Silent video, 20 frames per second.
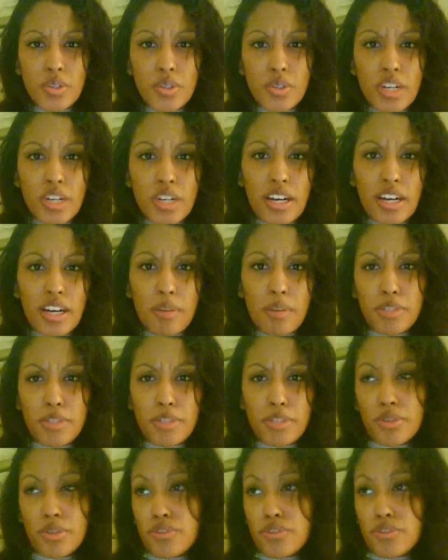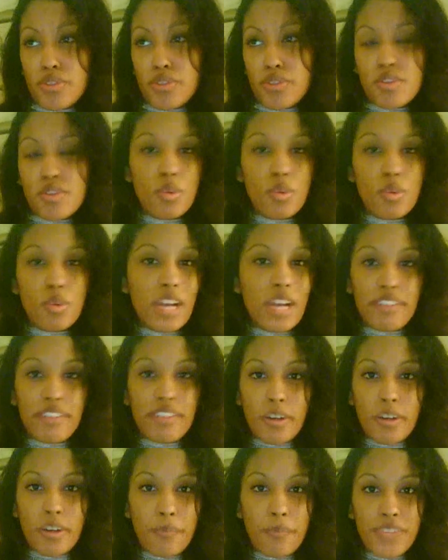or political views or
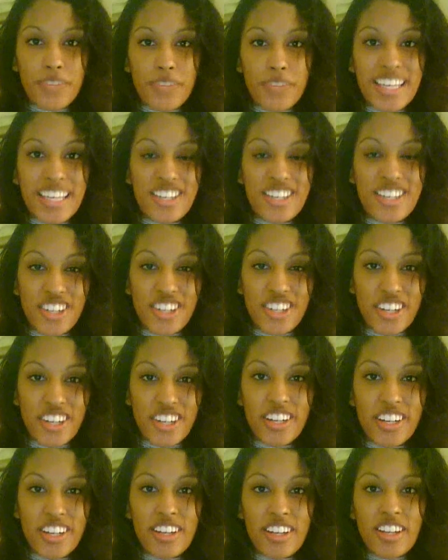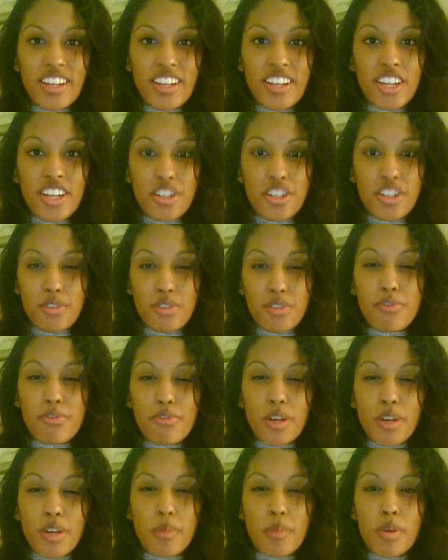whatever hinder you
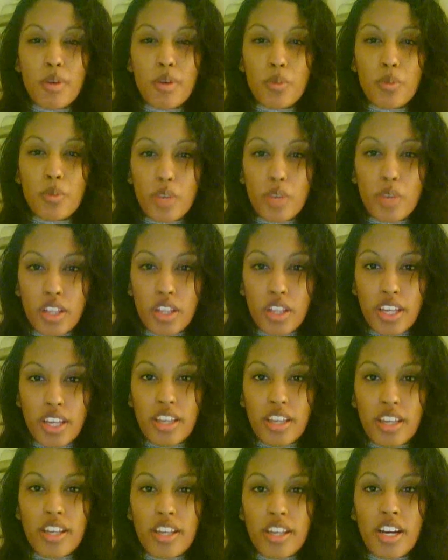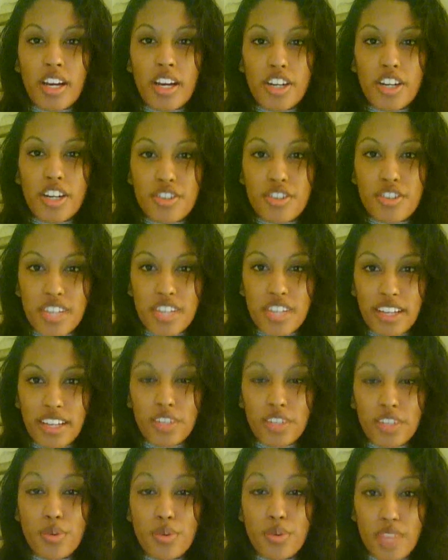from really
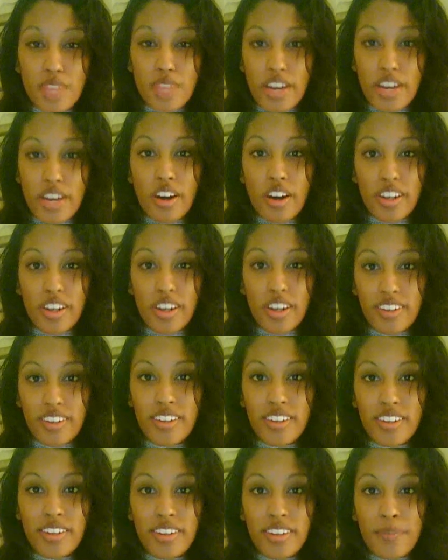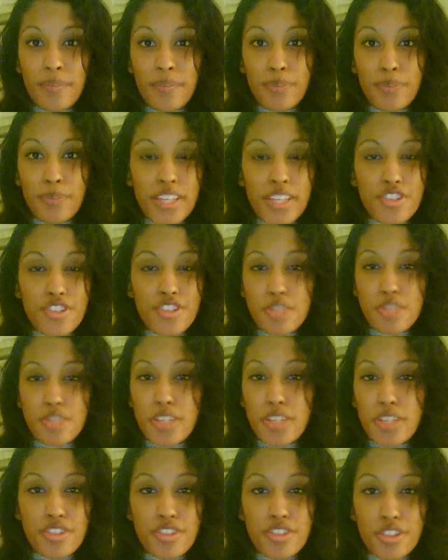understanding who they are. Because just
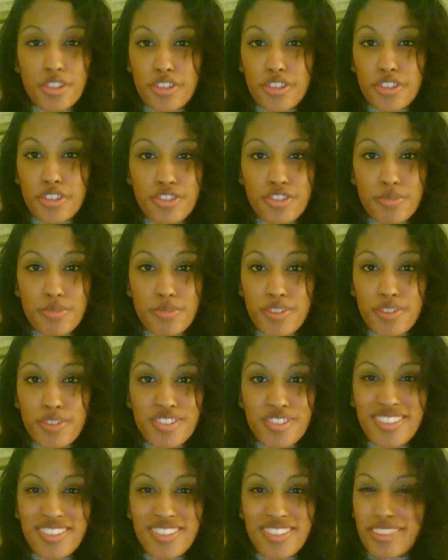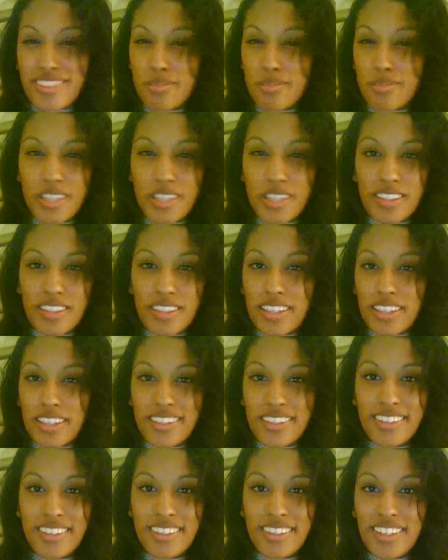because you're a Christian person doesn't mean
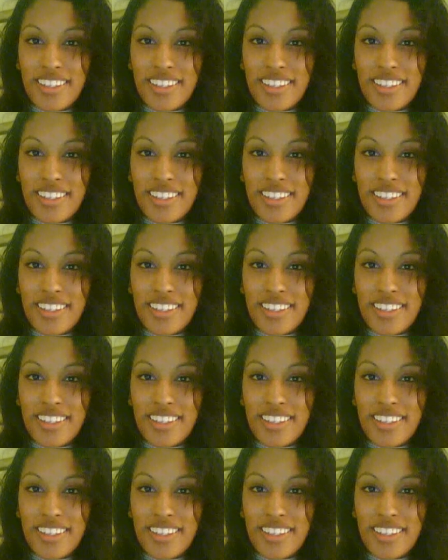that,